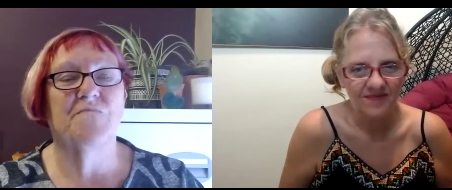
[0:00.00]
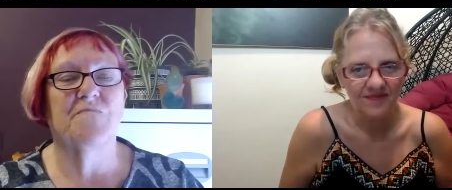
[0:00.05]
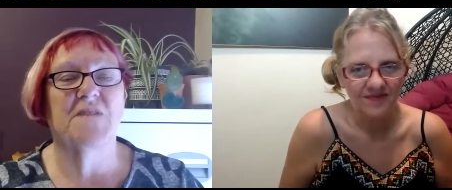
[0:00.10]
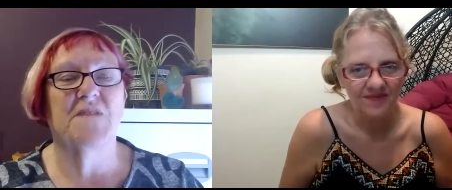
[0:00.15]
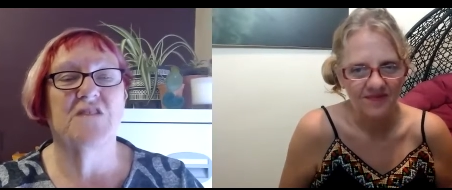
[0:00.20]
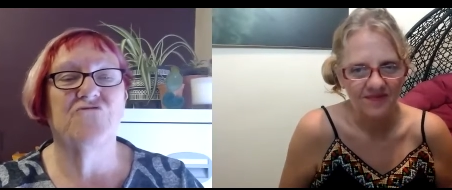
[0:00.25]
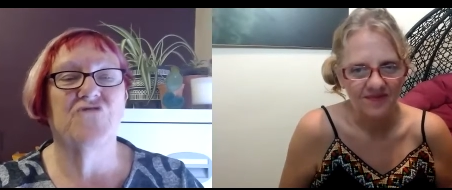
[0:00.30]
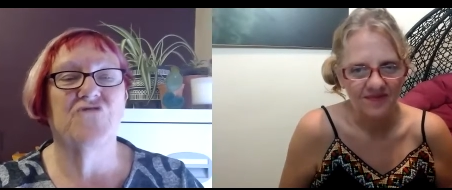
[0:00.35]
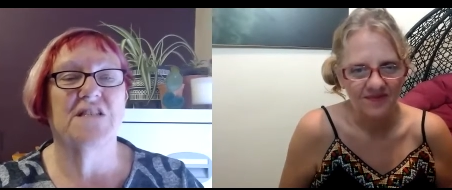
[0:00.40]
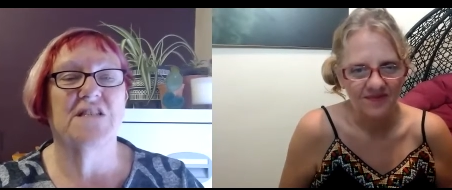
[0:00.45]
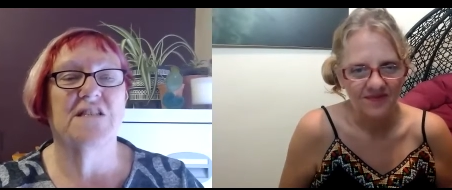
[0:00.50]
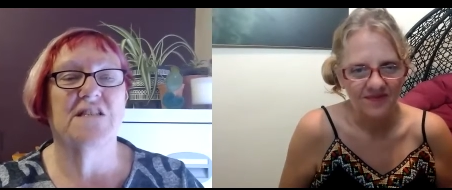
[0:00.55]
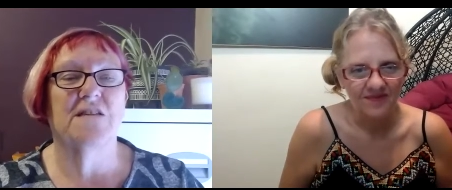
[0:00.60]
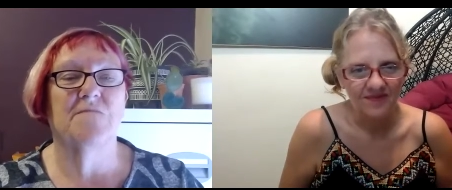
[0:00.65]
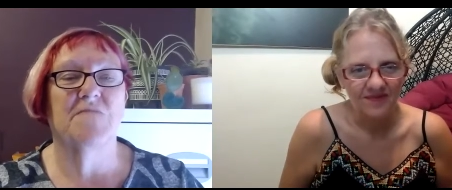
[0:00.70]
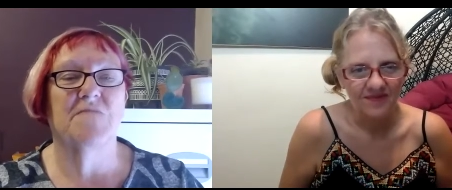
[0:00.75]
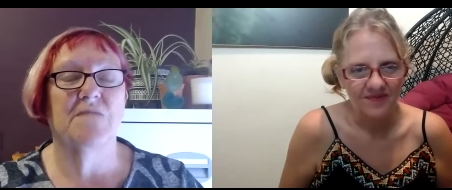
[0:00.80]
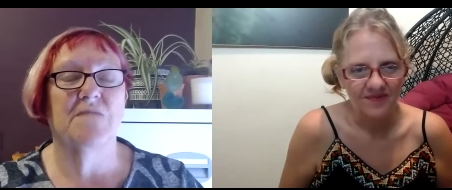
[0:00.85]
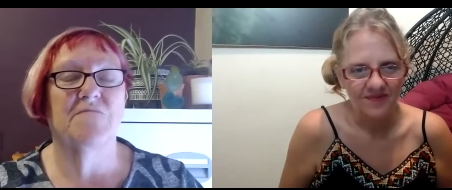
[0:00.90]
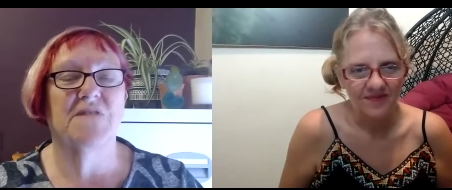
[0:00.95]
Speaker 1: been treating
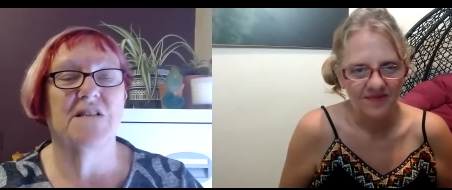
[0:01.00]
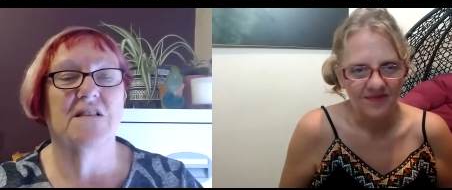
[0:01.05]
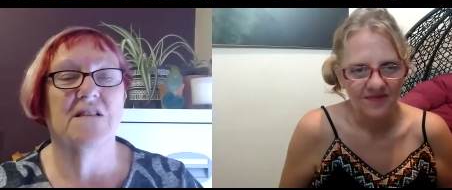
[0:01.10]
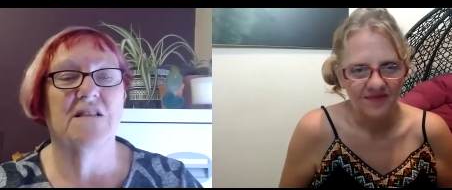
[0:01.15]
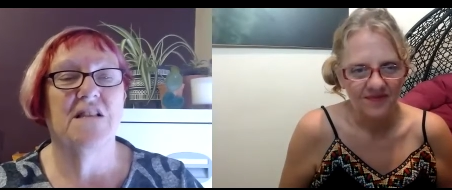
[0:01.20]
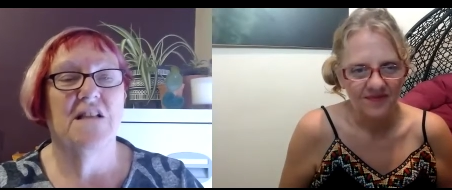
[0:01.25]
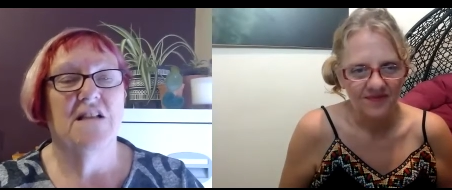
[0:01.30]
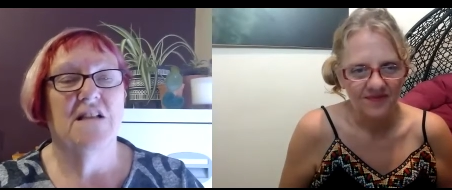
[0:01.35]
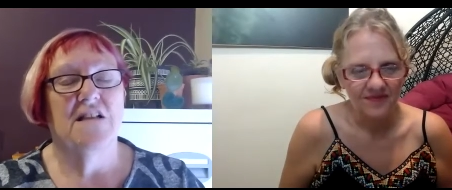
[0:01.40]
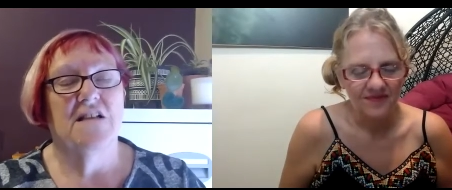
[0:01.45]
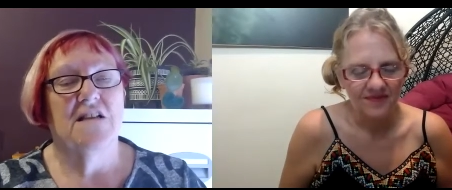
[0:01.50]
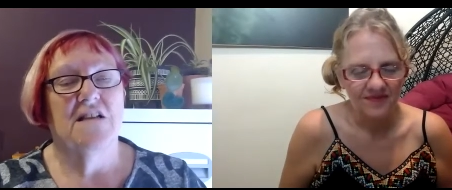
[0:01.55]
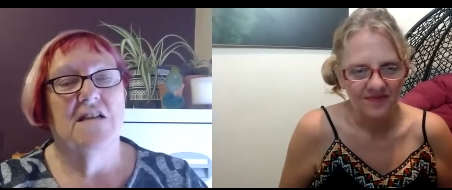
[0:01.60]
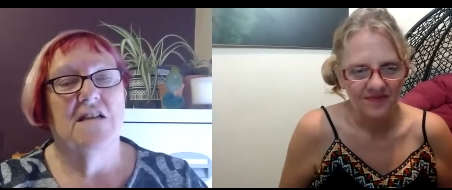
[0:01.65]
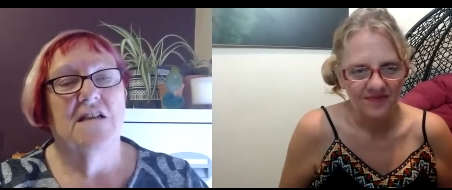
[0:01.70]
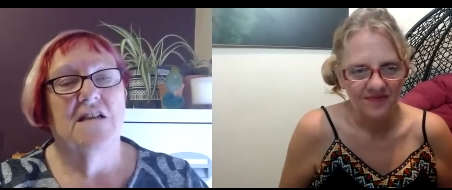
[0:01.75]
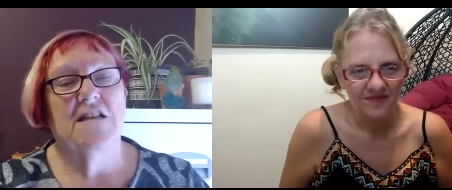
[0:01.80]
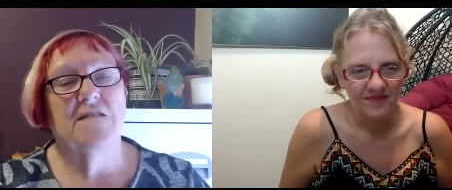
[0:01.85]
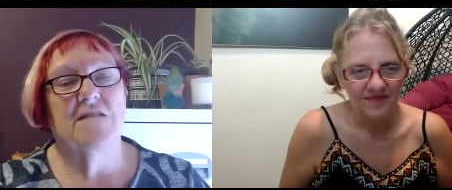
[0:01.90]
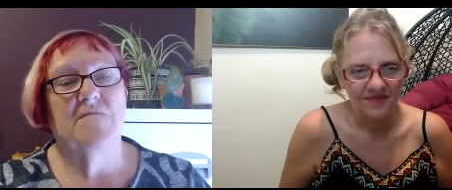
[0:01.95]
people
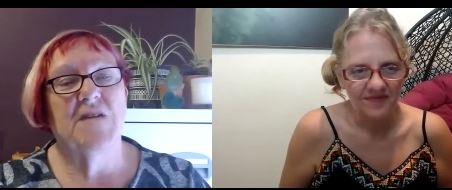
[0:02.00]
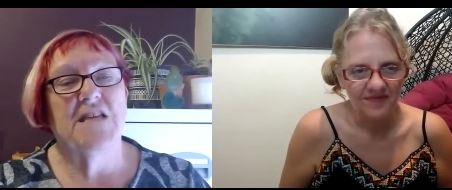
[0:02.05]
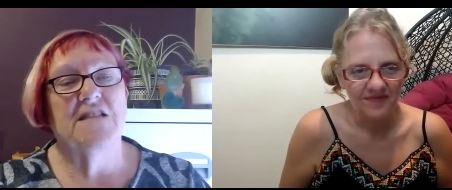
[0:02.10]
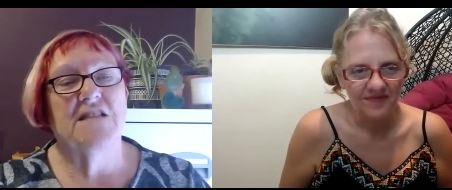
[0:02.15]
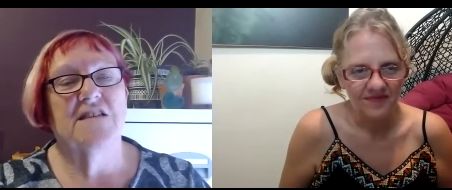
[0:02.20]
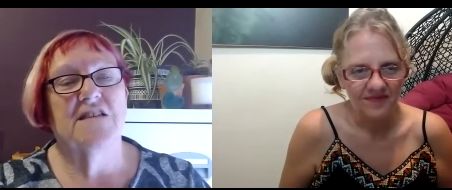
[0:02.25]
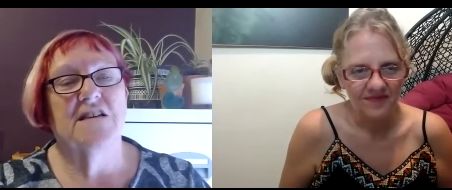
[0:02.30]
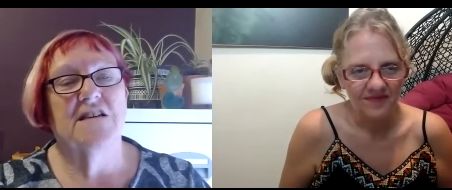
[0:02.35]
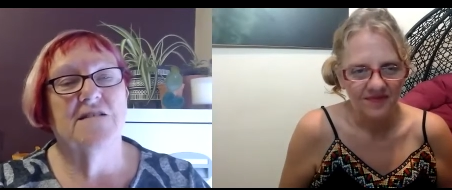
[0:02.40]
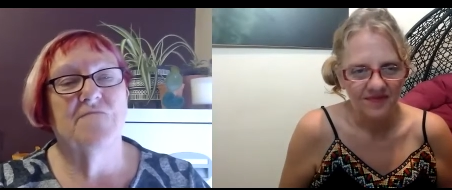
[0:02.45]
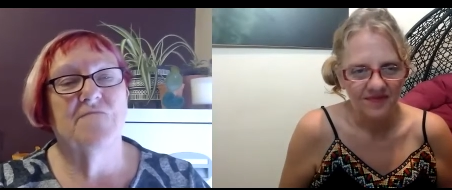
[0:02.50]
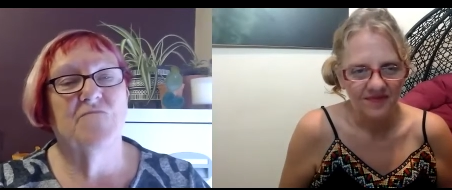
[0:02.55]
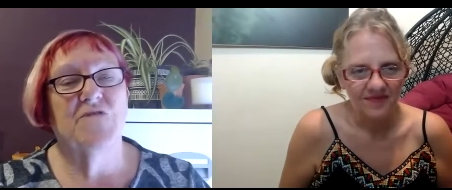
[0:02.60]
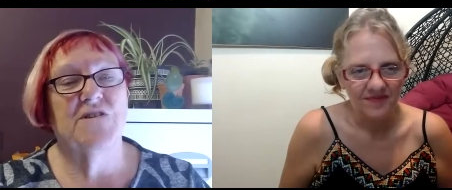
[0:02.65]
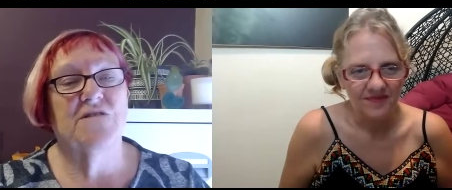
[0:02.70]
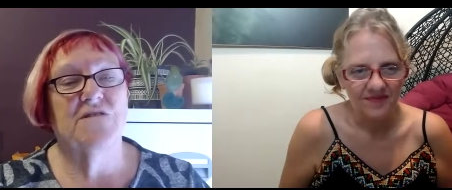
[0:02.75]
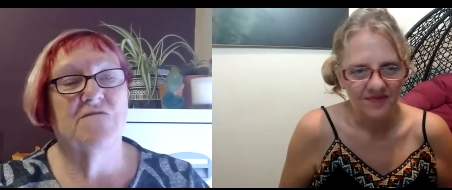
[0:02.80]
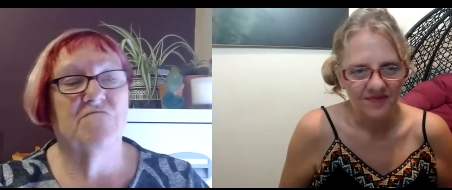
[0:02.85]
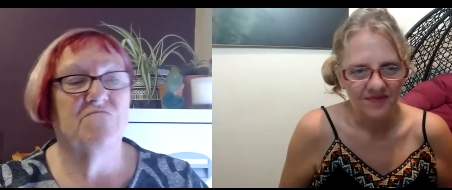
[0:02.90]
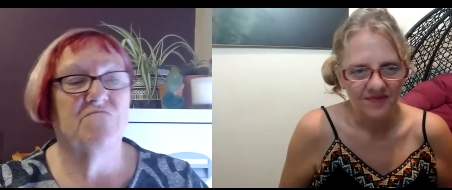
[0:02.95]
in the meantime
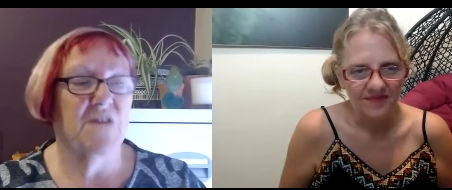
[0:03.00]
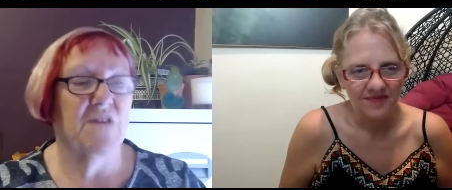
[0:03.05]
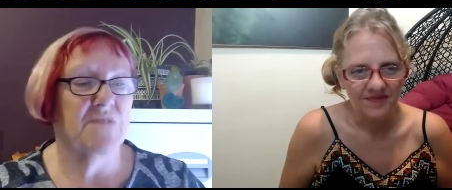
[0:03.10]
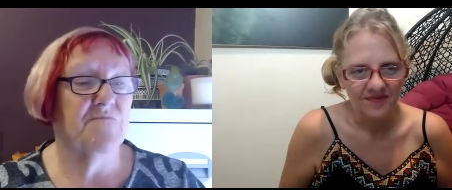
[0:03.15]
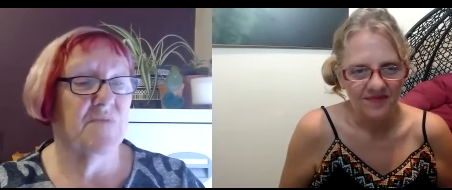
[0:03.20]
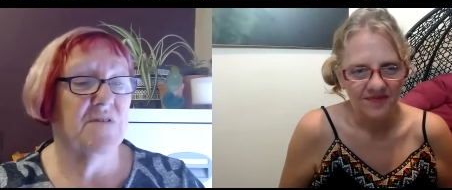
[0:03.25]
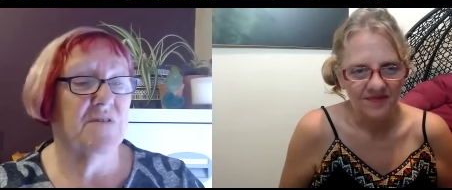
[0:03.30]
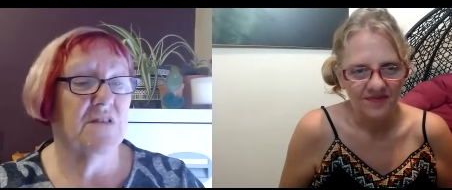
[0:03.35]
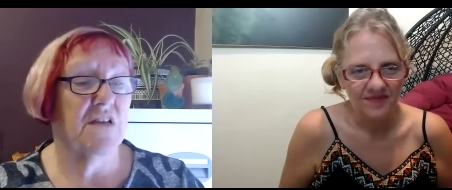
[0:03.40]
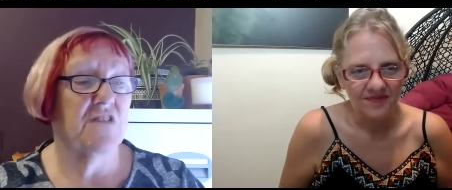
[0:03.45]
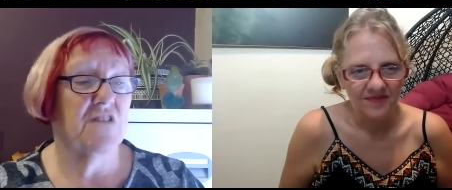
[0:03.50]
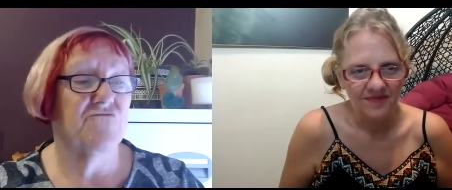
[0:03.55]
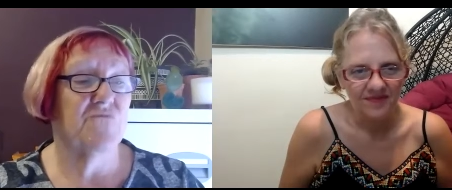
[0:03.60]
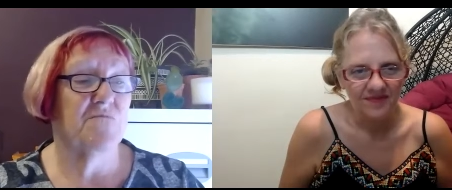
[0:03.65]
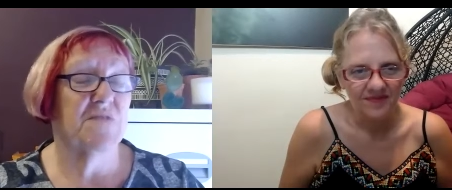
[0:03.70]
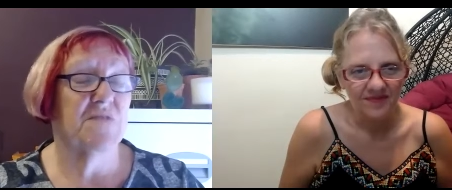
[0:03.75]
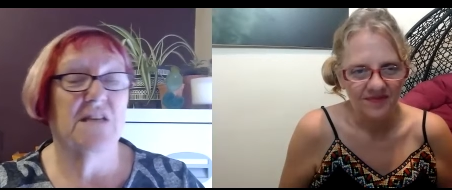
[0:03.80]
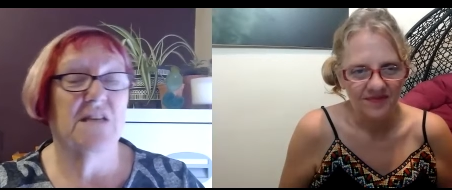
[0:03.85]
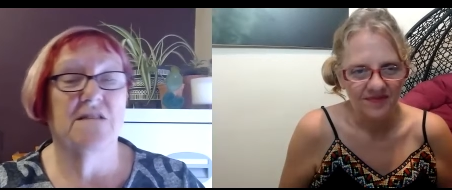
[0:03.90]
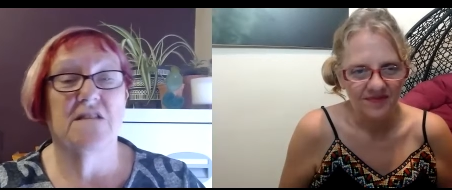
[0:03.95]
with
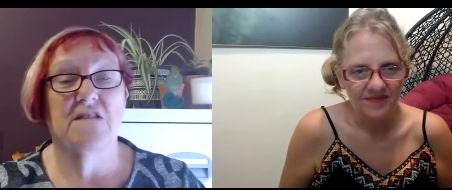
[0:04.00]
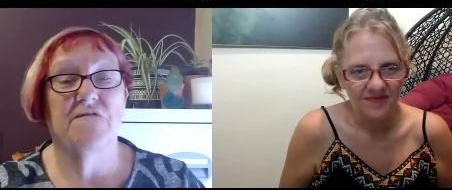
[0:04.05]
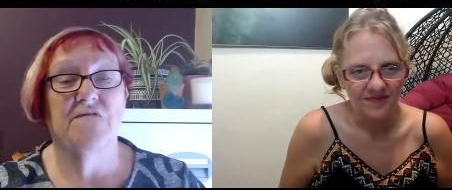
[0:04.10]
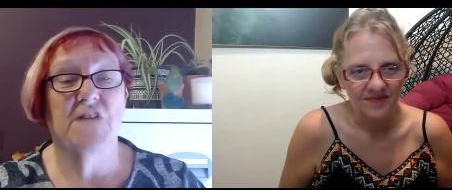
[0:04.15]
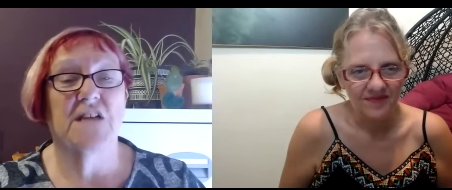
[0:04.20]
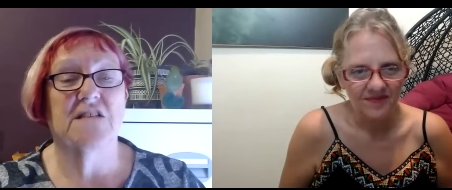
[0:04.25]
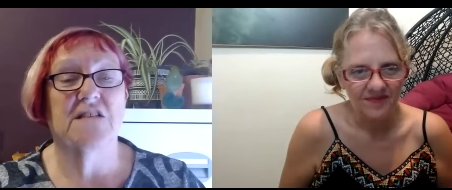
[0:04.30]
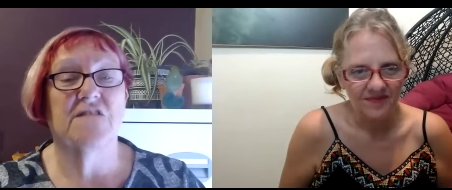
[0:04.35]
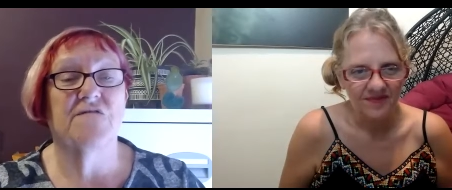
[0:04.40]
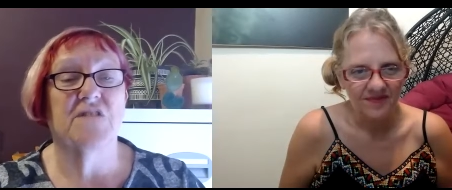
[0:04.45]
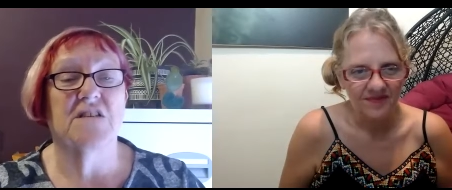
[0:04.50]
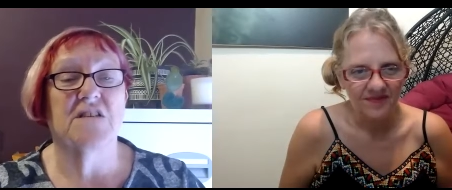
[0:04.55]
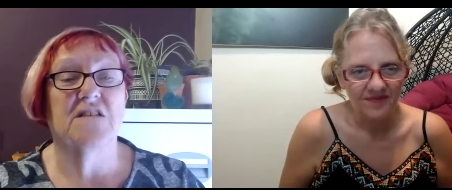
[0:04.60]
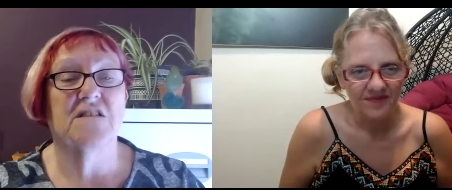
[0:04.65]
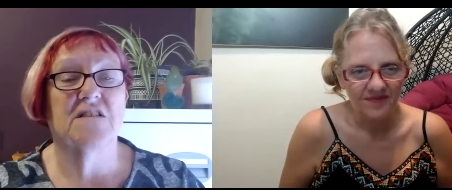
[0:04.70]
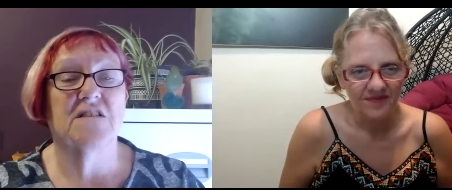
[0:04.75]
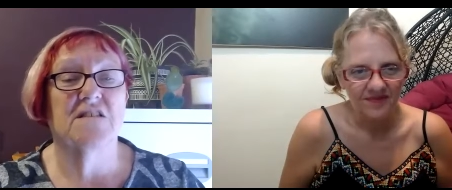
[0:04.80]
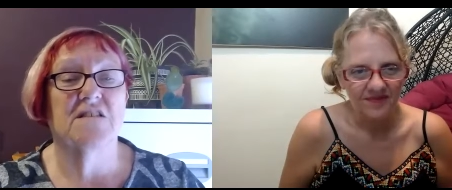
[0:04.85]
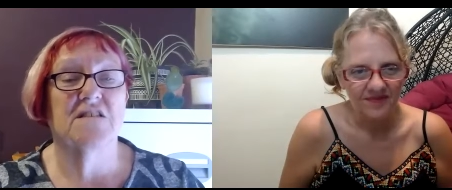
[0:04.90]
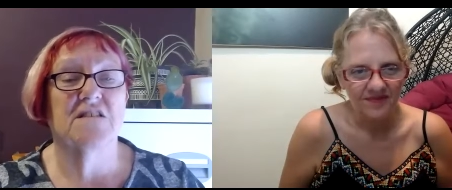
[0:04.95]
100%
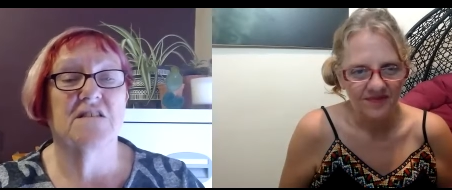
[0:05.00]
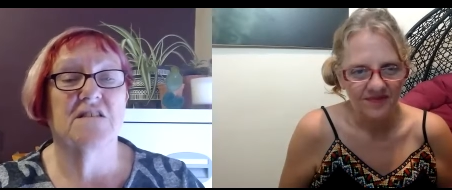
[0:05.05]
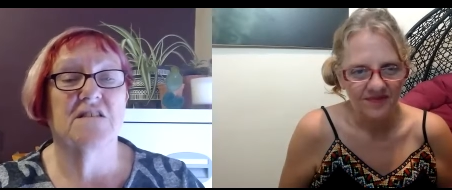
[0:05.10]
effectiveness.